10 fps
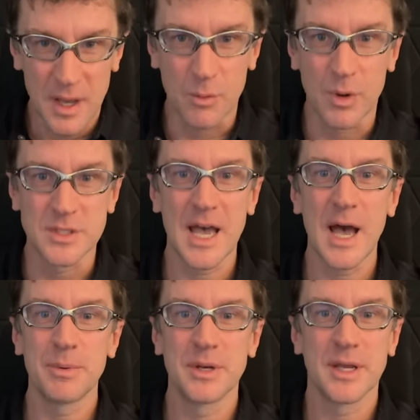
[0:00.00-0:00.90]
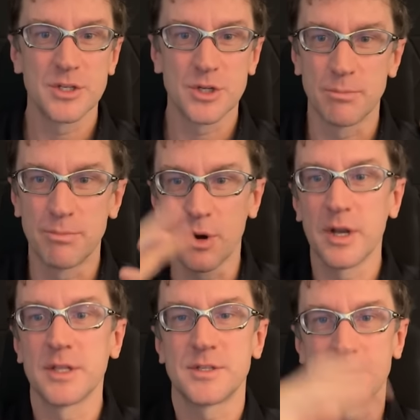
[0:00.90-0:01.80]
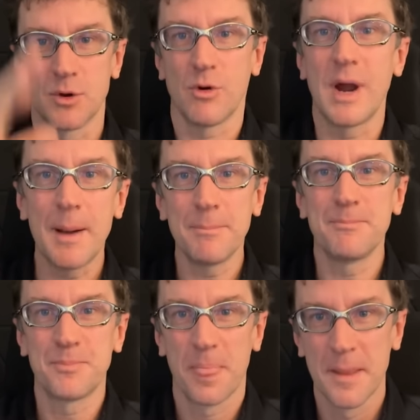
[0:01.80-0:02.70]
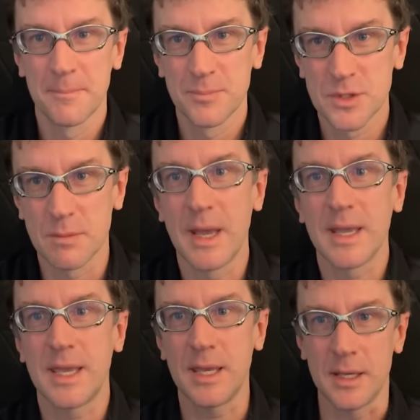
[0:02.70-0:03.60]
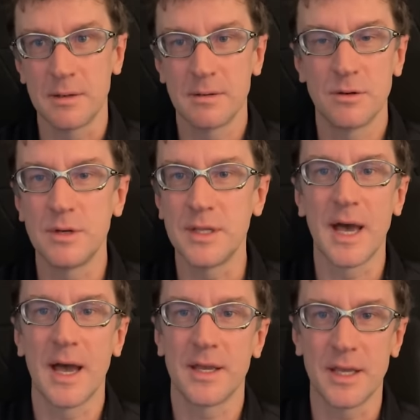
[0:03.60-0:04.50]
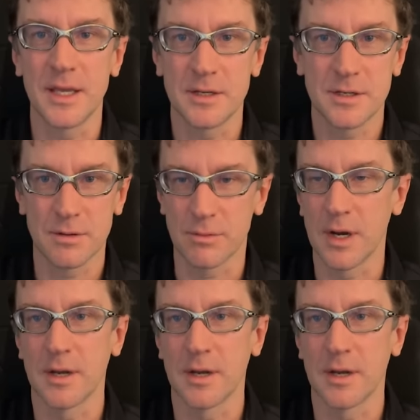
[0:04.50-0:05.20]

And what's happening is you're burning some crap to make heat. You need that heat to run